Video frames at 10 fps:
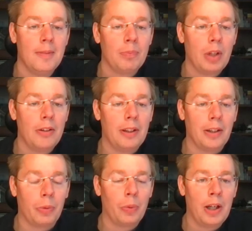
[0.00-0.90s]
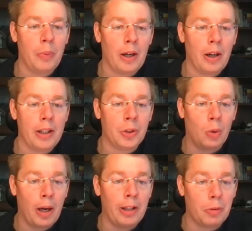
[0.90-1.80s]
And I think that's really where I draw
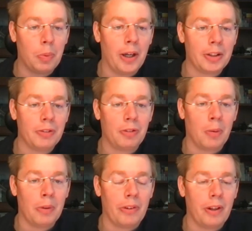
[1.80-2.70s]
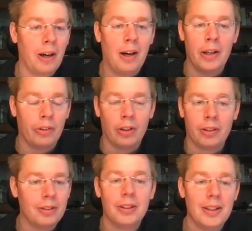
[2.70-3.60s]
my inspiration from, is that the heart is a
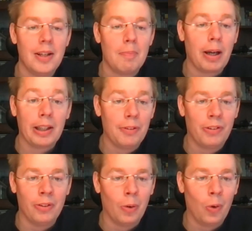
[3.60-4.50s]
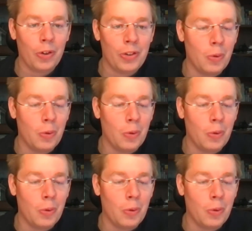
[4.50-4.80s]
magnificent organ.